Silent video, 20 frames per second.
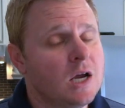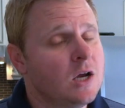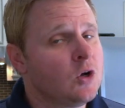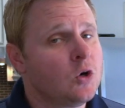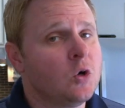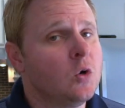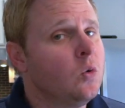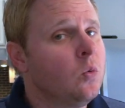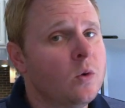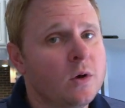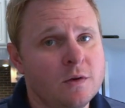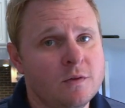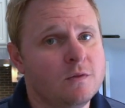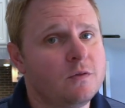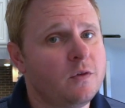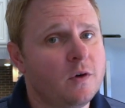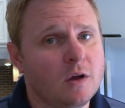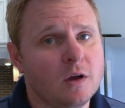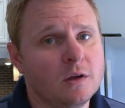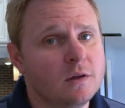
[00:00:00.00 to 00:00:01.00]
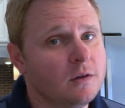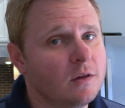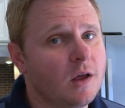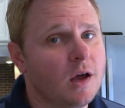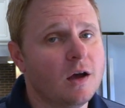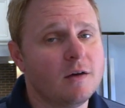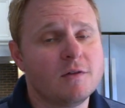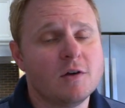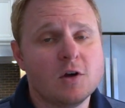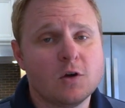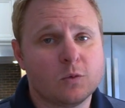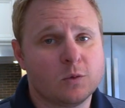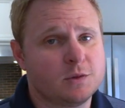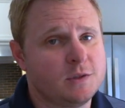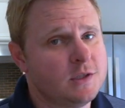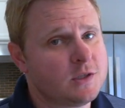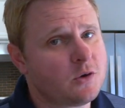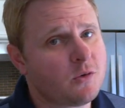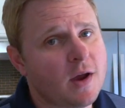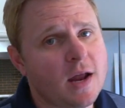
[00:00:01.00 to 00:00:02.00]
Who wouldn't fall in love with
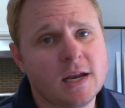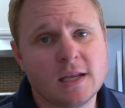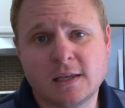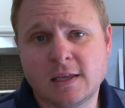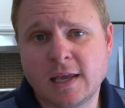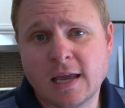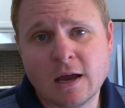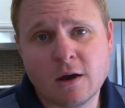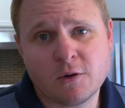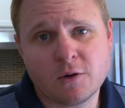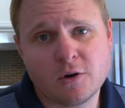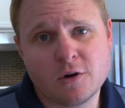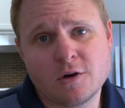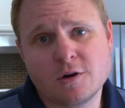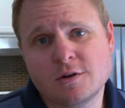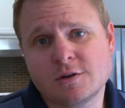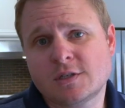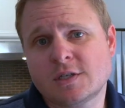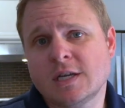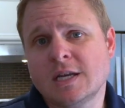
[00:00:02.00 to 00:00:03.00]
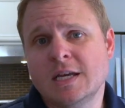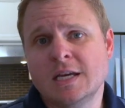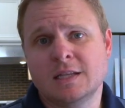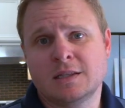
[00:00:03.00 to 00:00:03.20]
these granite counters,